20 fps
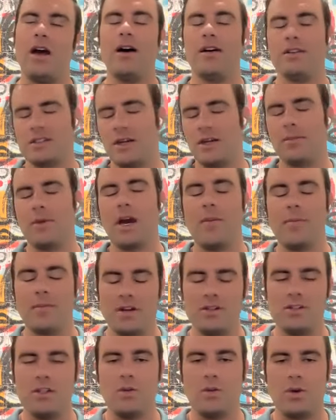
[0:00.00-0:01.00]
Some
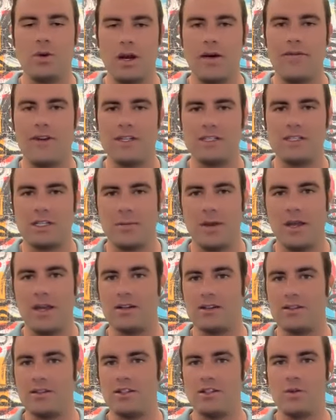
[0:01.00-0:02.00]
companies, you would obviously make a
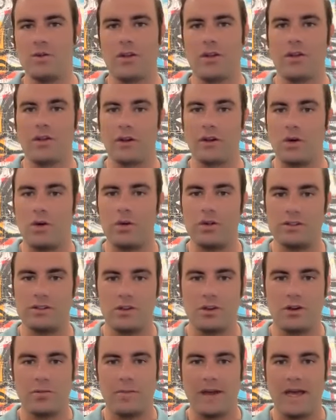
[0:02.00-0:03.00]
decision whether the goal is
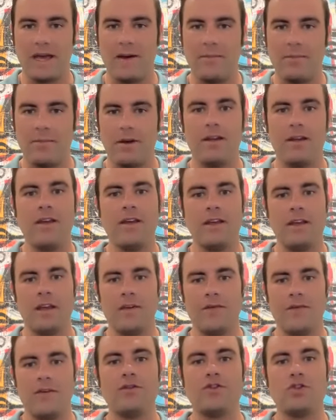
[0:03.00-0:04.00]
good or bad. But
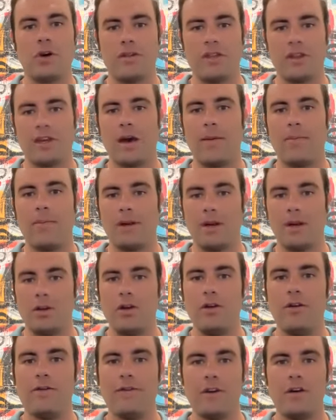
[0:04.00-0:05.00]
if you've joined the company and
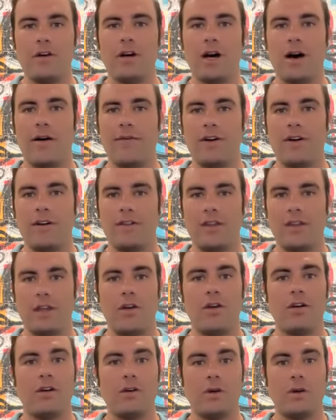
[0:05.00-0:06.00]
you feel confident that
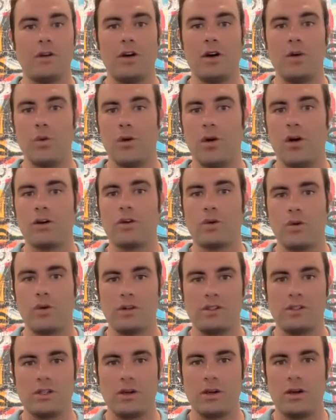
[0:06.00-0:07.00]
you're doing good work
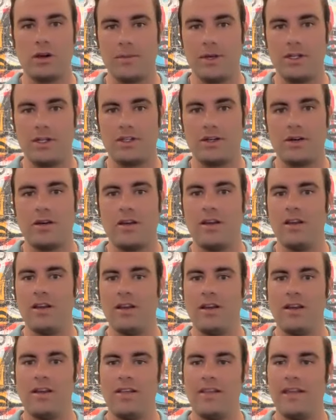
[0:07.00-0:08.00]
towards a mission,
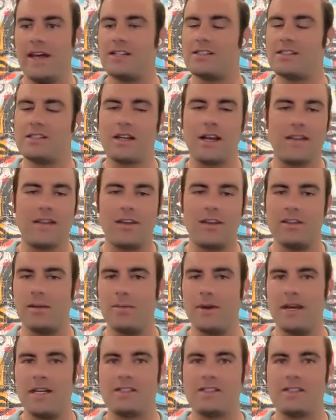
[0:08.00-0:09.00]
that's, I think, the
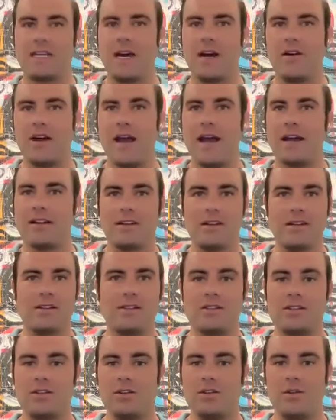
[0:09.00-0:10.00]
best
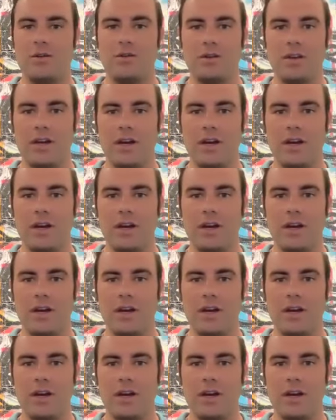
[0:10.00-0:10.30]
counteractance to,